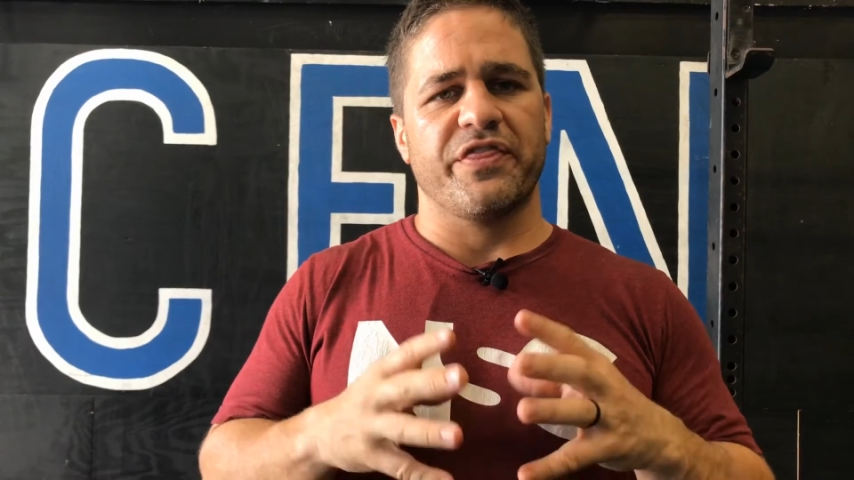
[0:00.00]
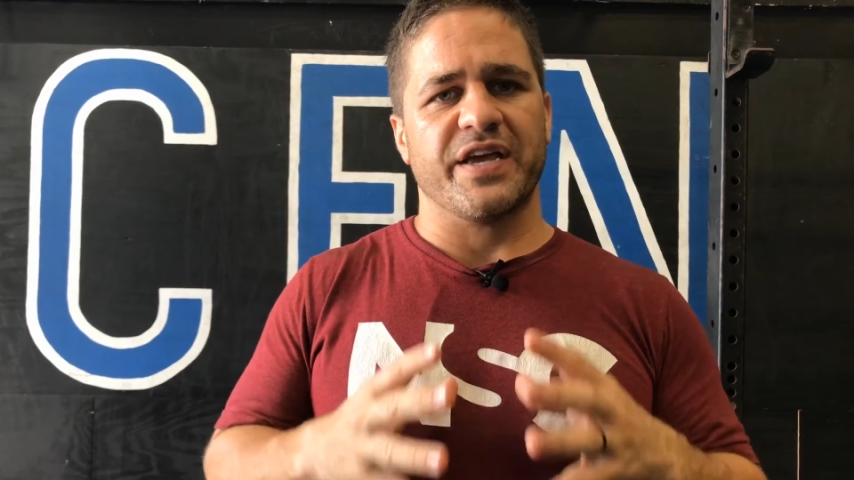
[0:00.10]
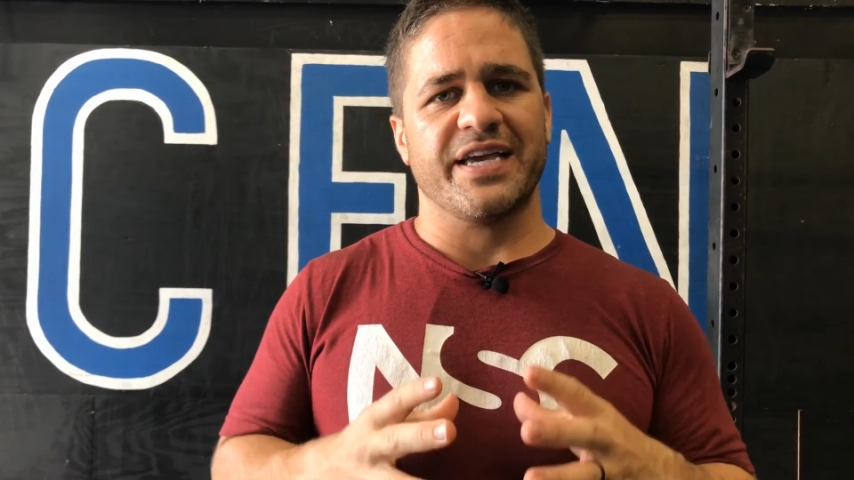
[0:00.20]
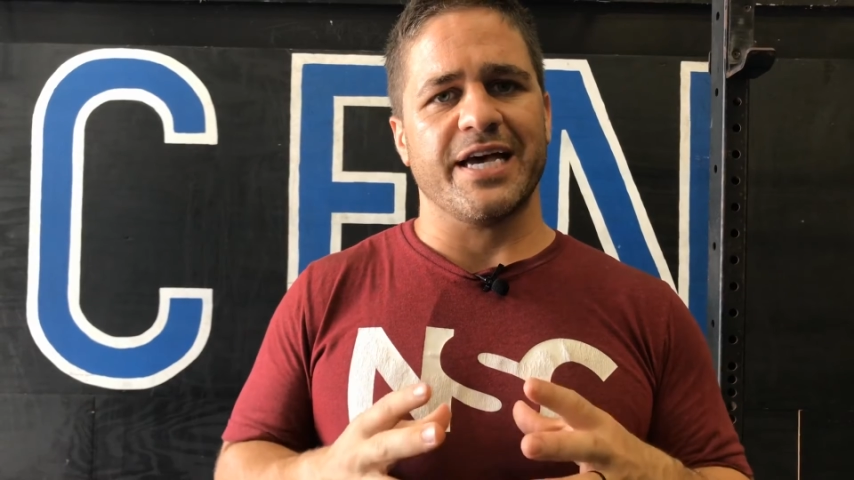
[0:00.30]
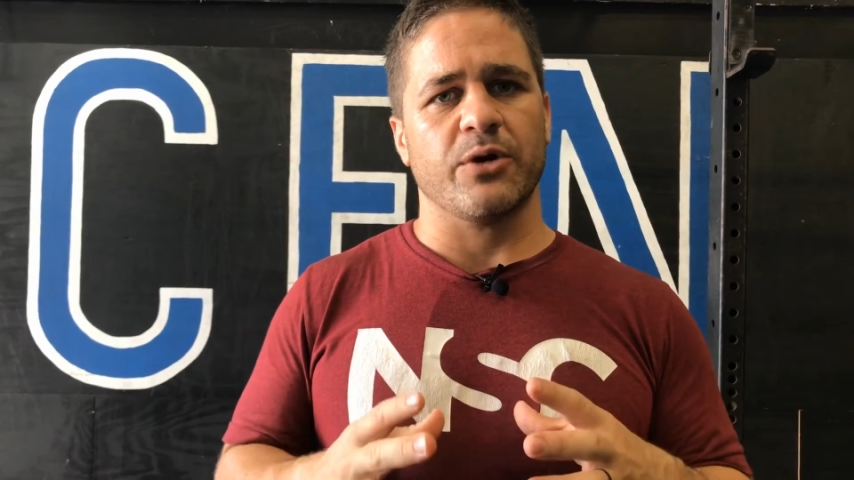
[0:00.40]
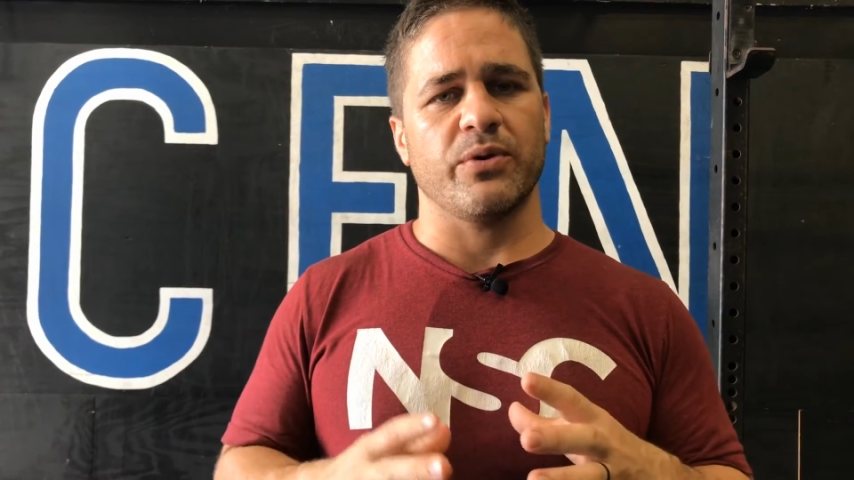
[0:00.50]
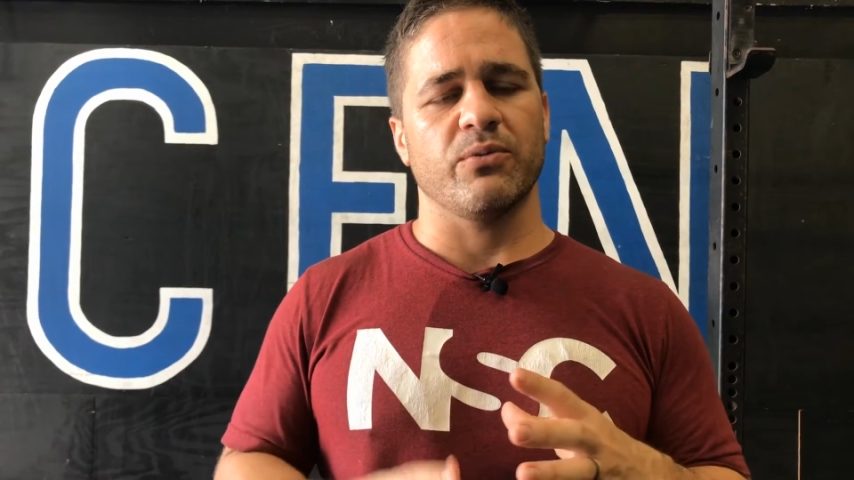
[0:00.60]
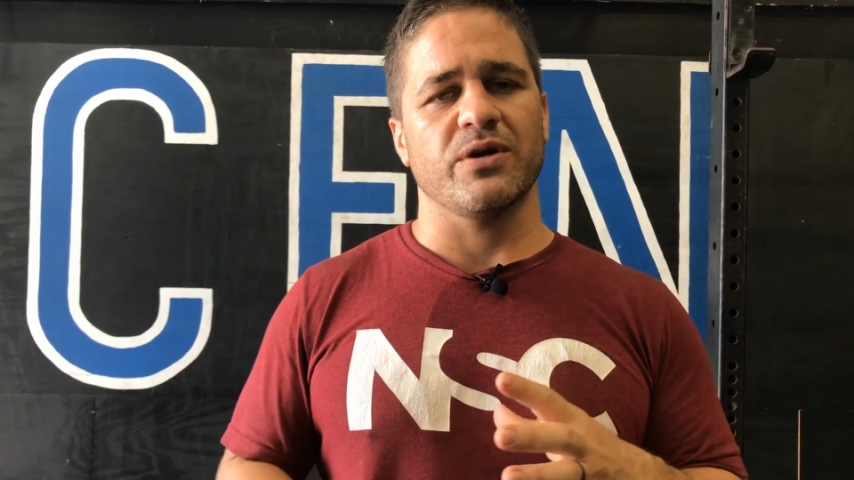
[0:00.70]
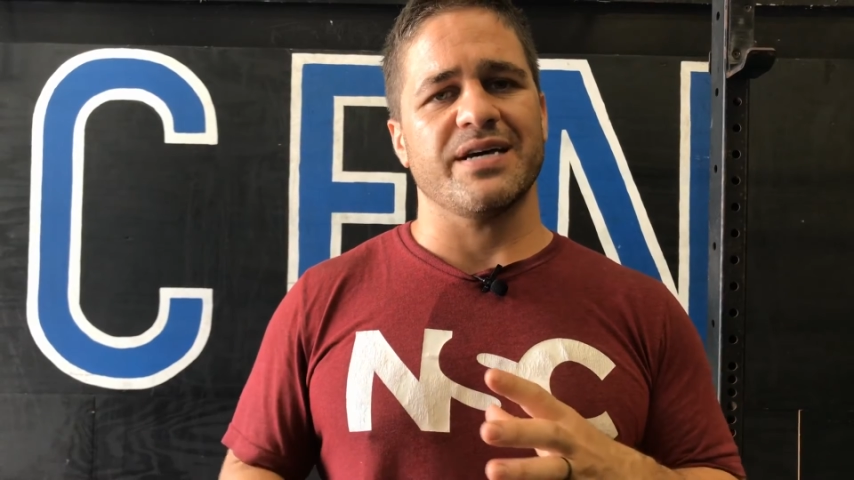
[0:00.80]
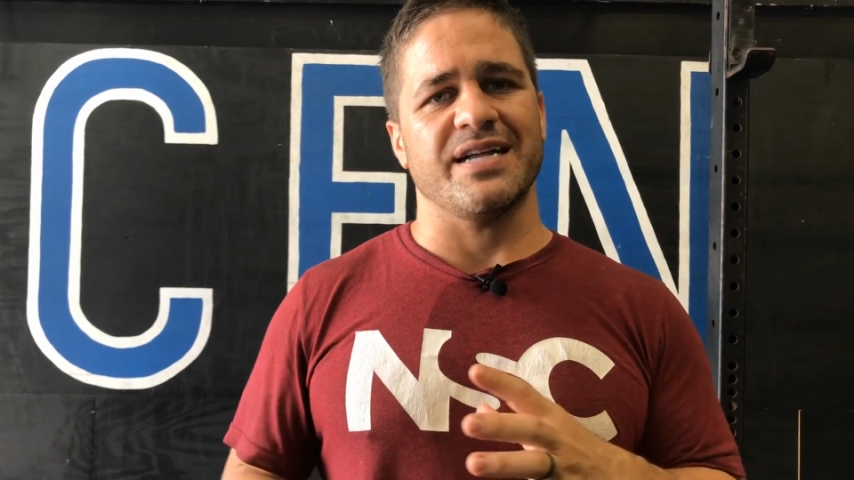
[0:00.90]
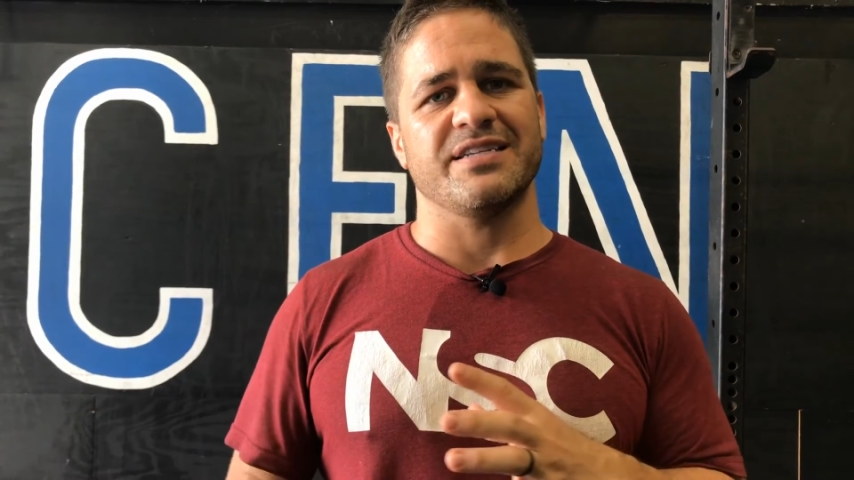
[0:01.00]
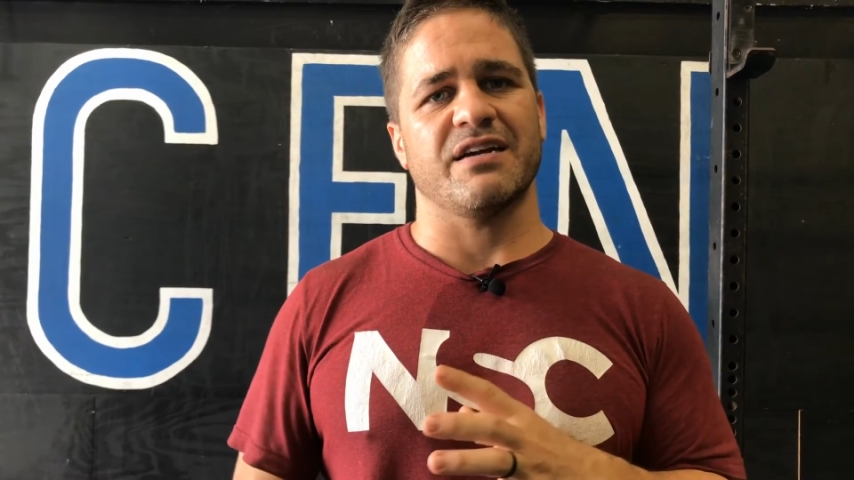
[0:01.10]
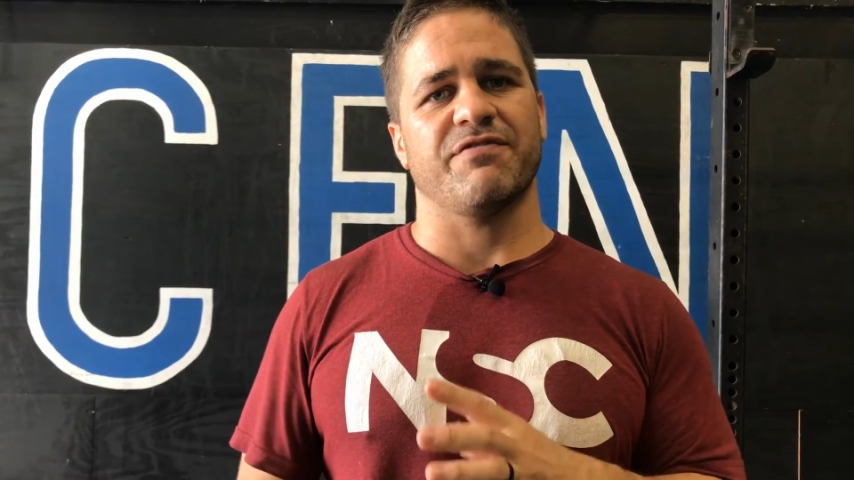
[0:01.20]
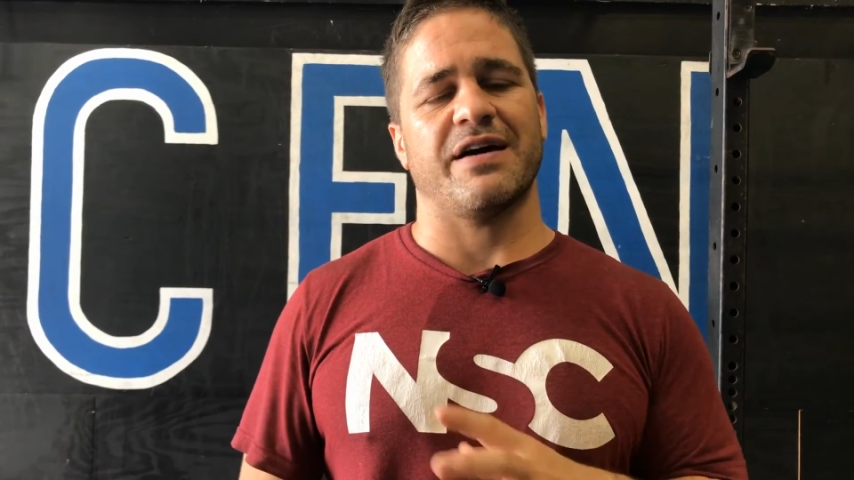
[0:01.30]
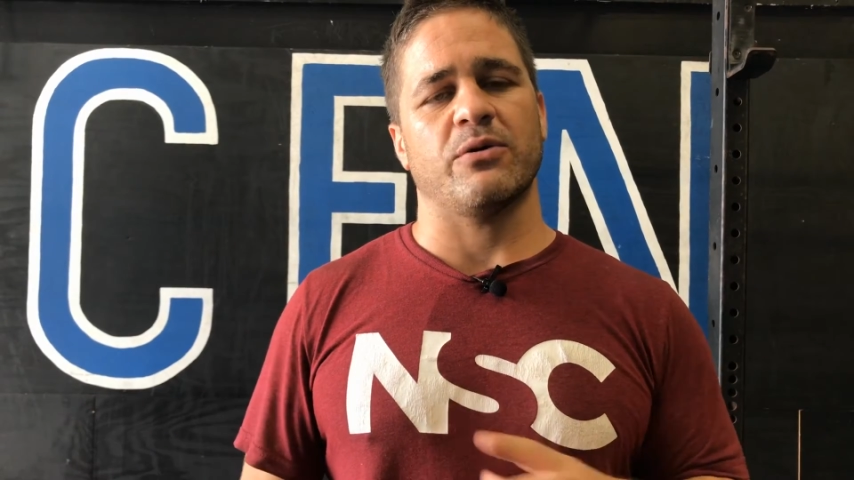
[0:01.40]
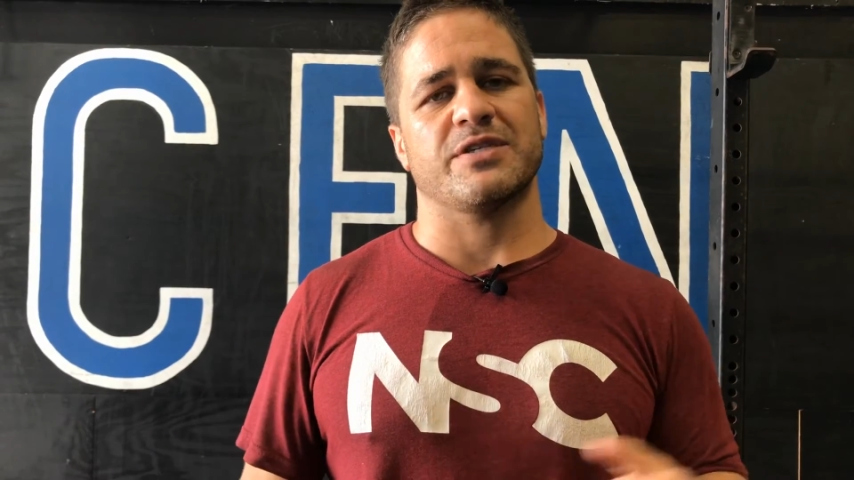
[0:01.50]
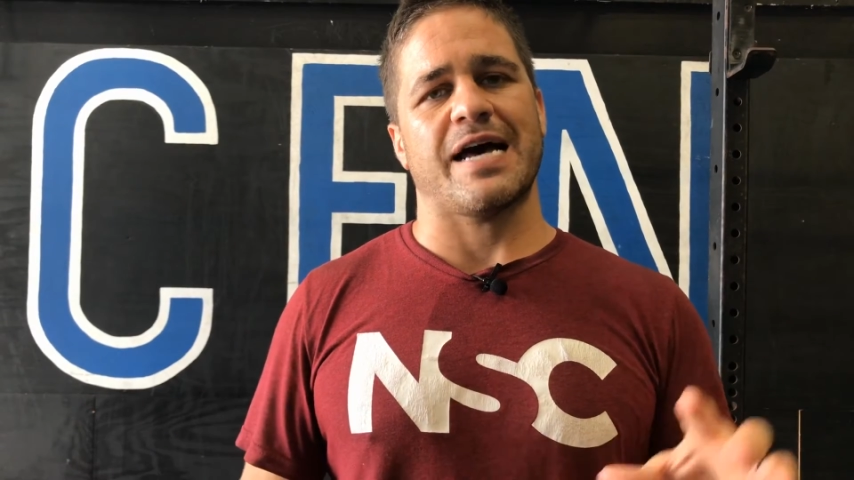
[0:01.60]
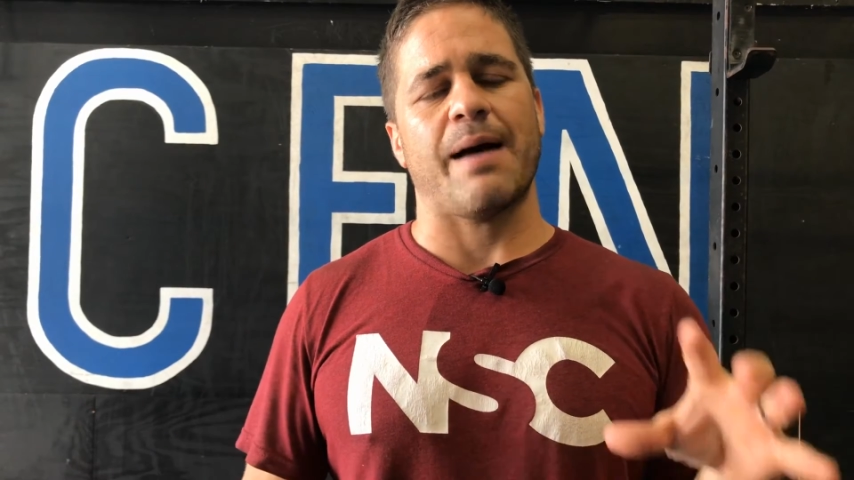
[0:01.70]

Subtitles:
the kick, we really identify what's